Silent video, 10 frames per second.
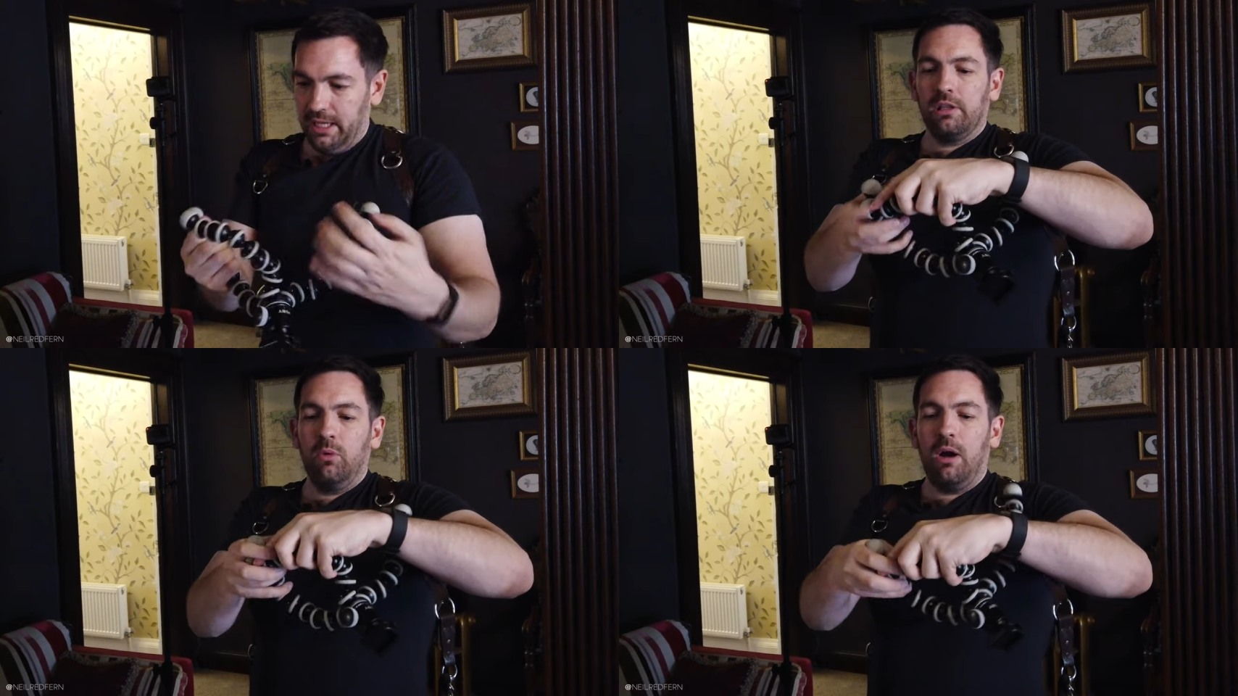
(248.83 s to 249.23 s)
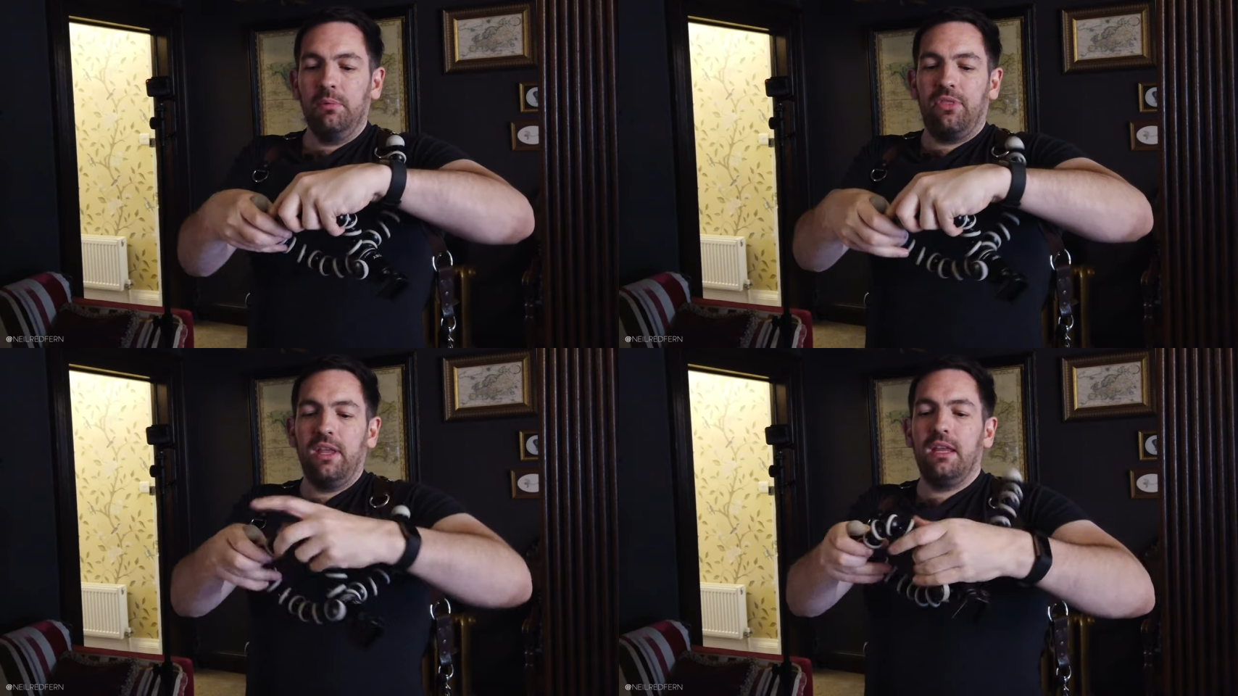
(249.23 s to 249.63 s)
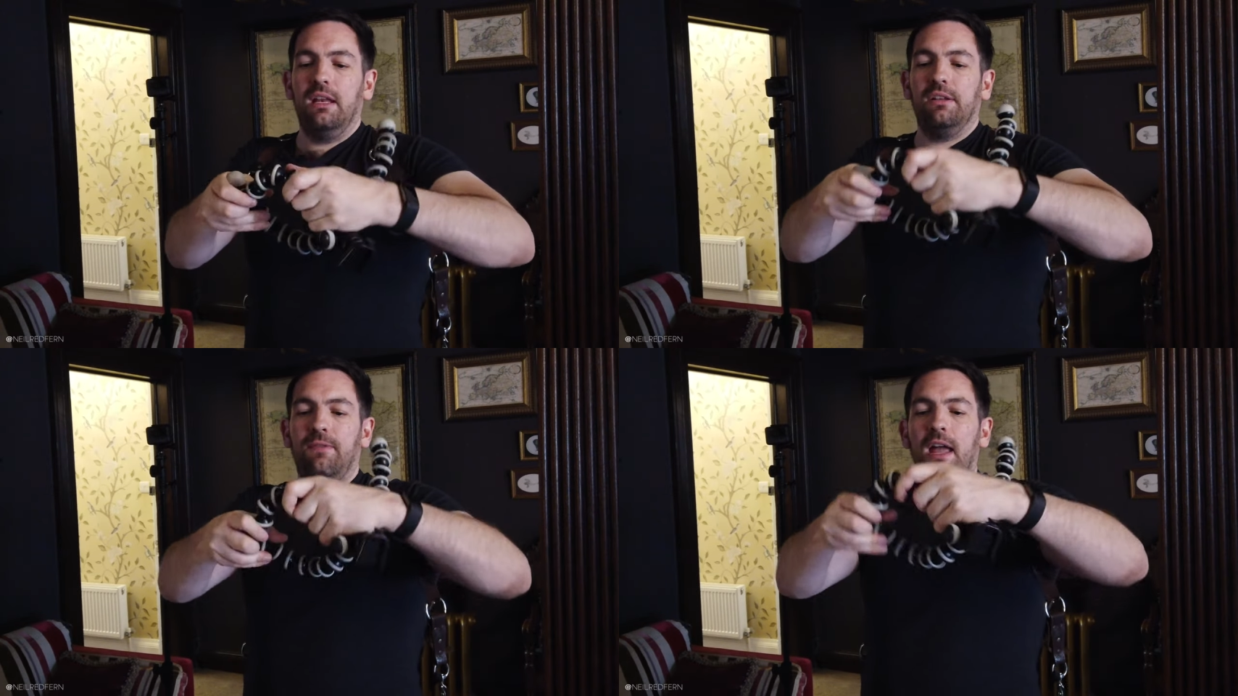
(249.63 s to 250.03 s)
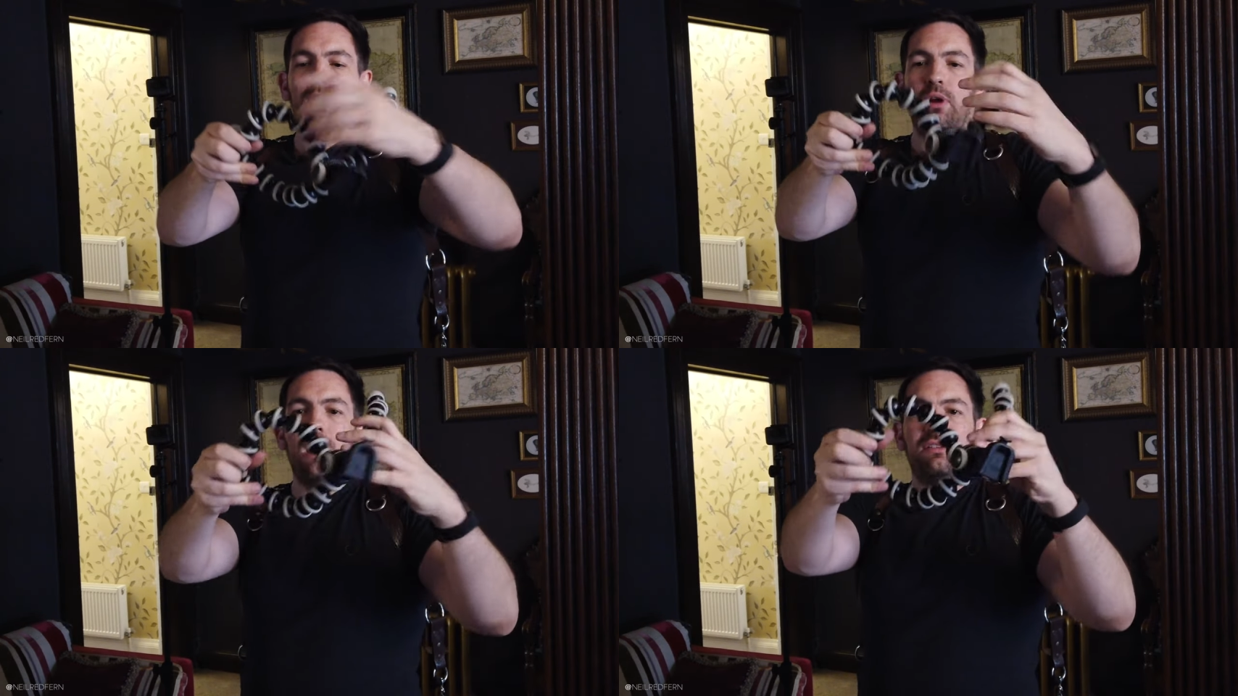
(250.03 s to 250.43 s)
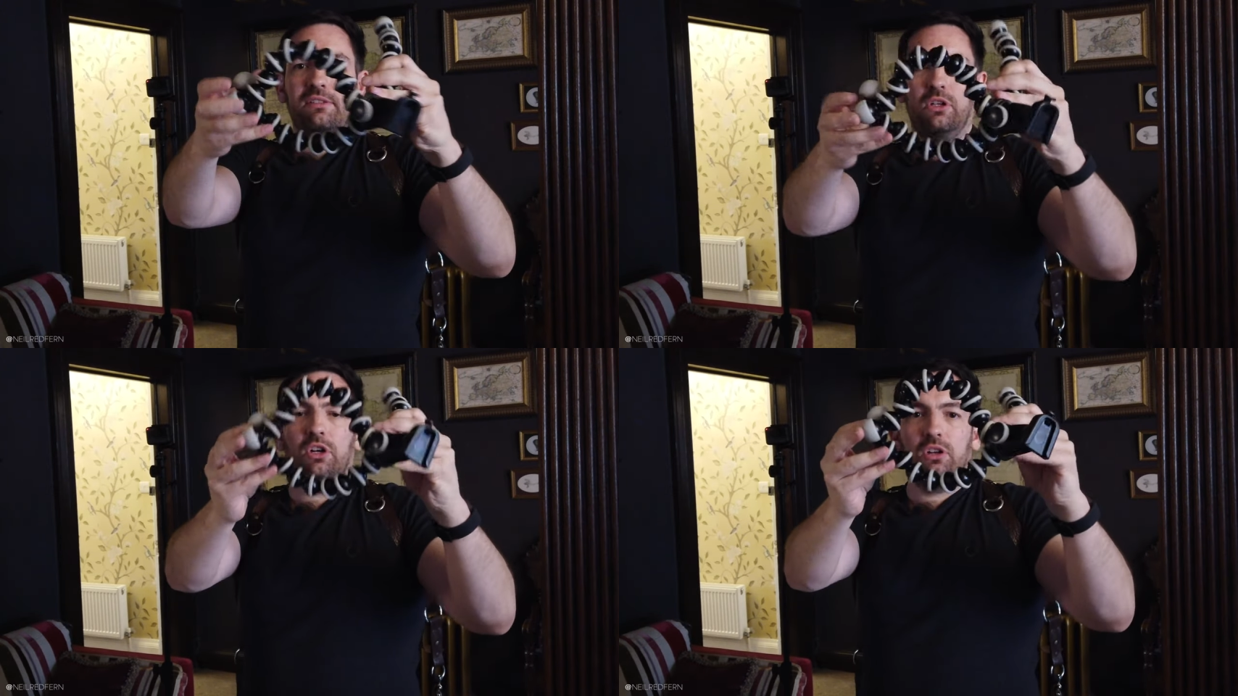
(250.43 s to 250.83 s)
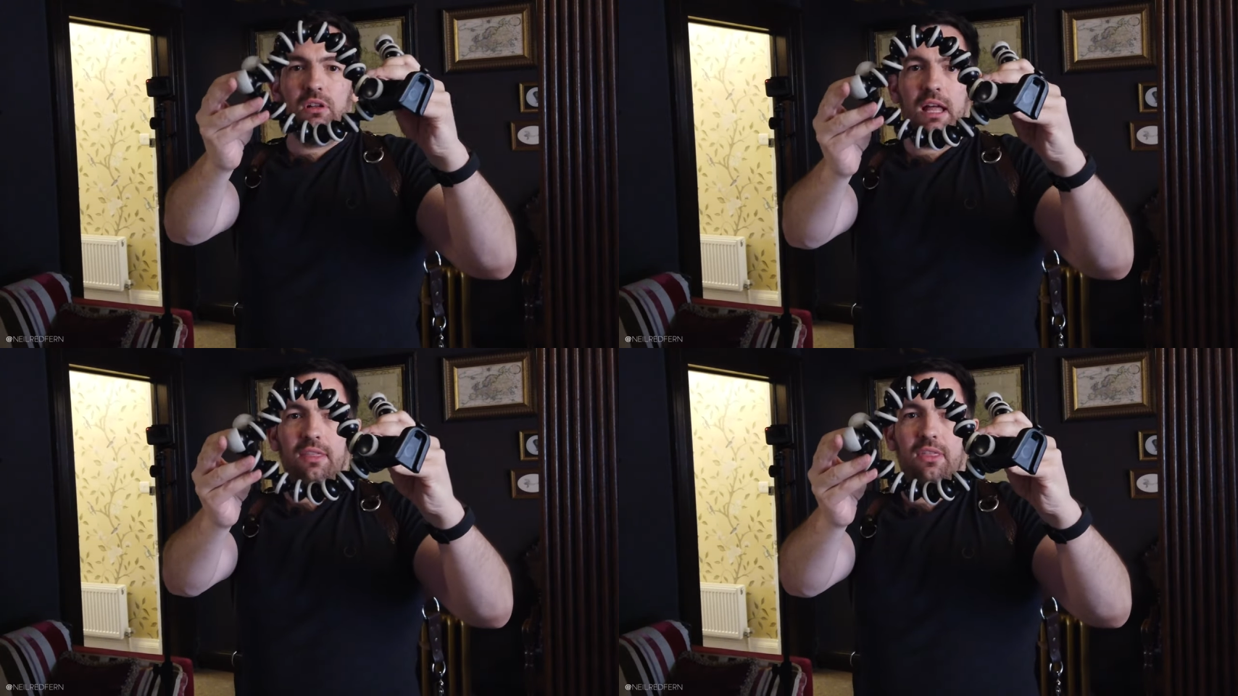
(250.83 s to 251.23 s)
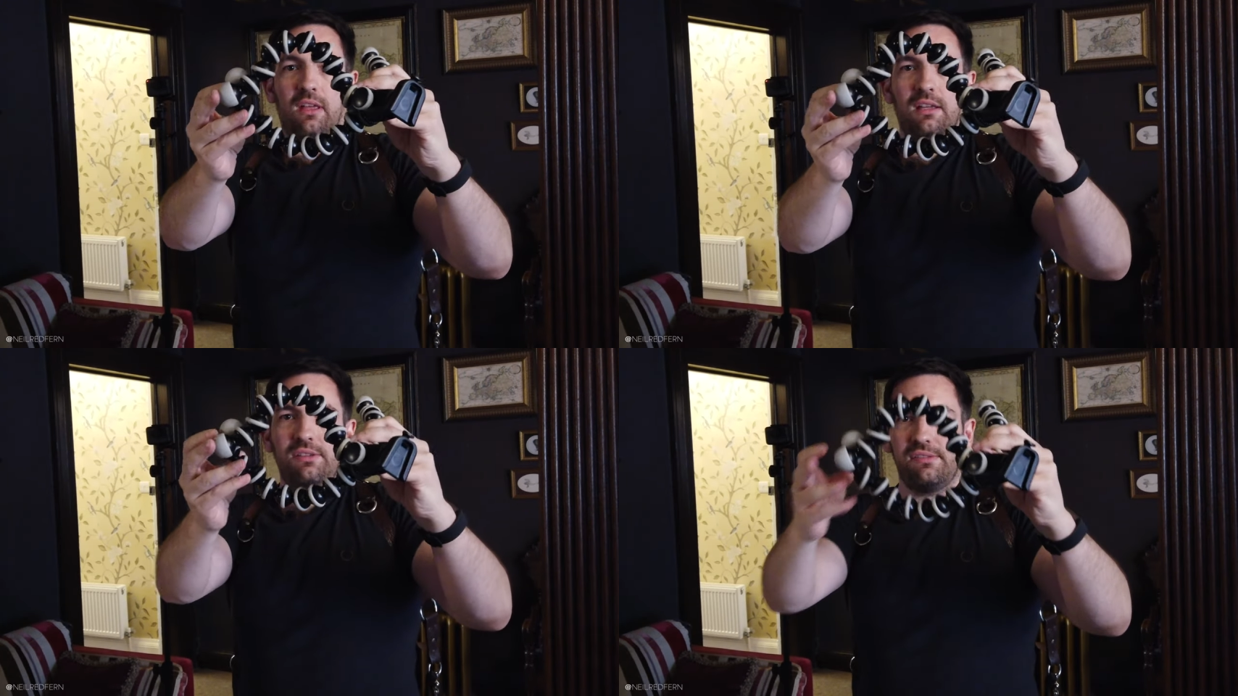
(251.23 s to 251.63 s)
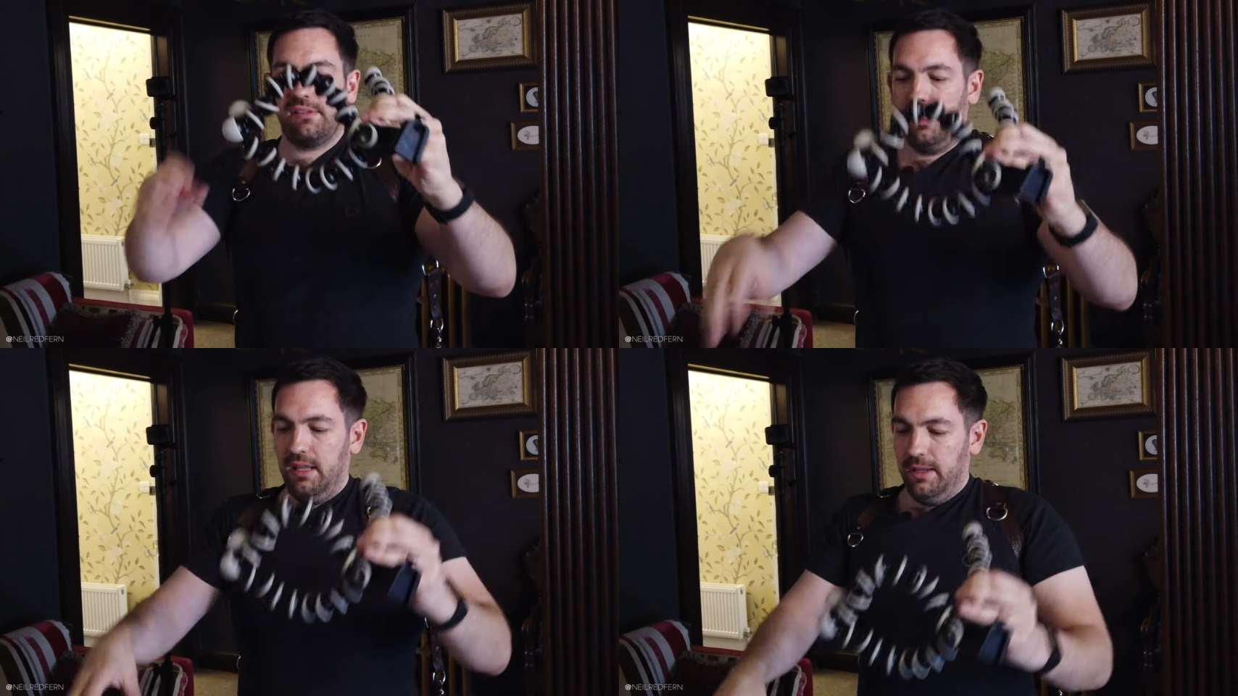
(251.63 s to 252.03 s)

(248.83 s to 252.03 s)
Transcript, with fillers: So what I'm thinking is, if I create a circle like this,